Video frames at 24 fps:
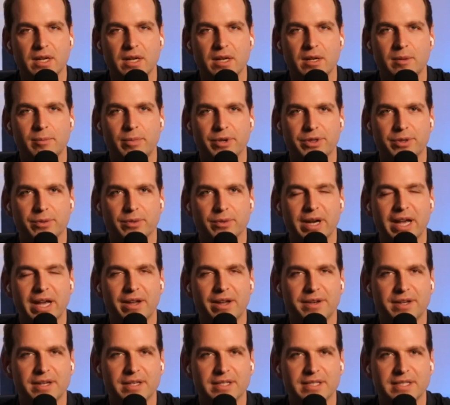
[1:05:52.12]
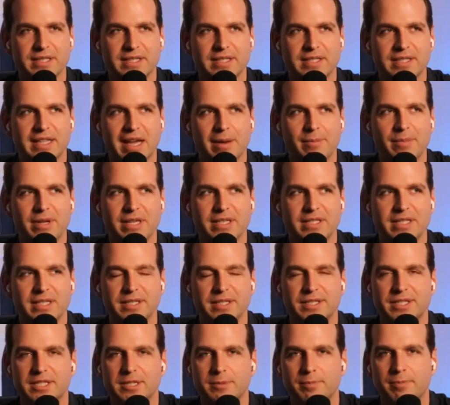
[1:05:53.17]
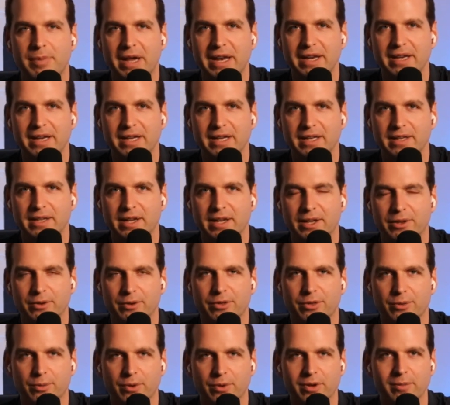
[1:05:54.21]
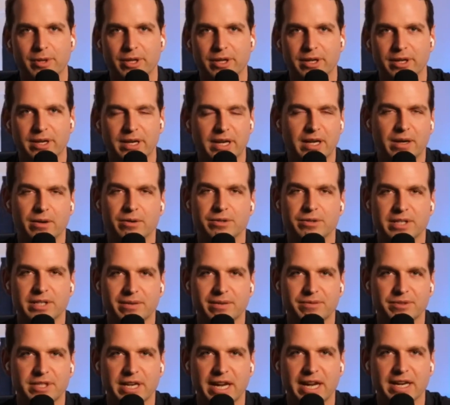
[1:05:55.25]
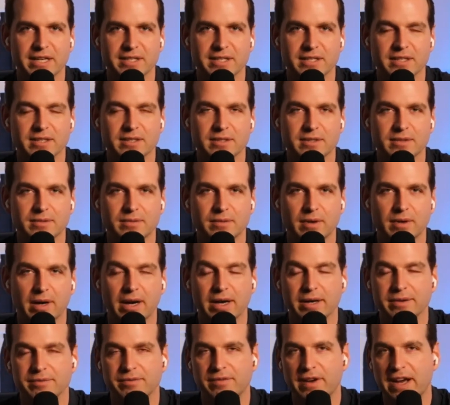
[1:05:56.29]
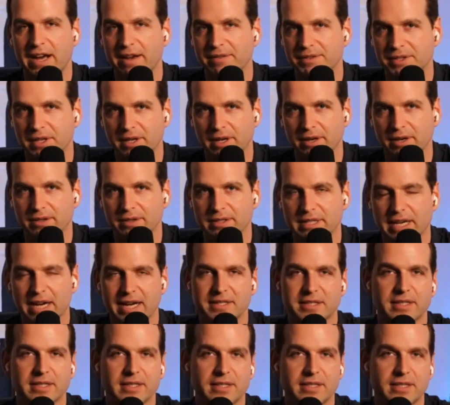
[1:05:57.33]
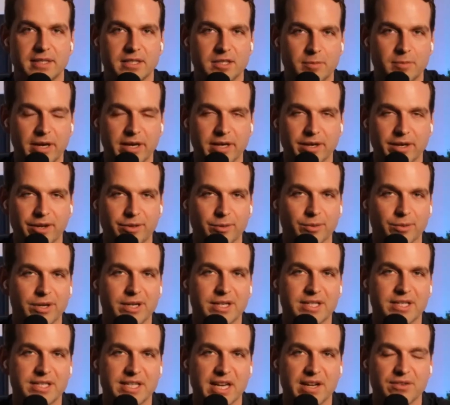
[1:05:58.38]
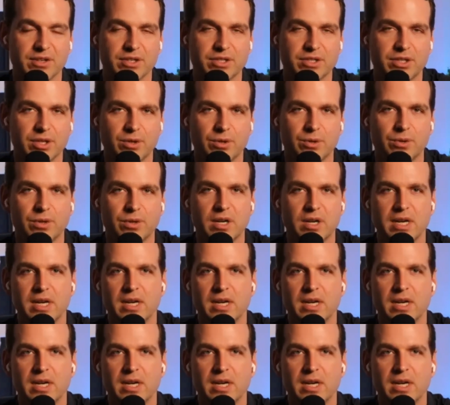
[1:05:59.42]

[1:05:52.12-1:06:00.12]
But the reality is that means he's spending the other $3 million after taxes, right? 5 is going to go to taxes. He's spending 3, saving 2.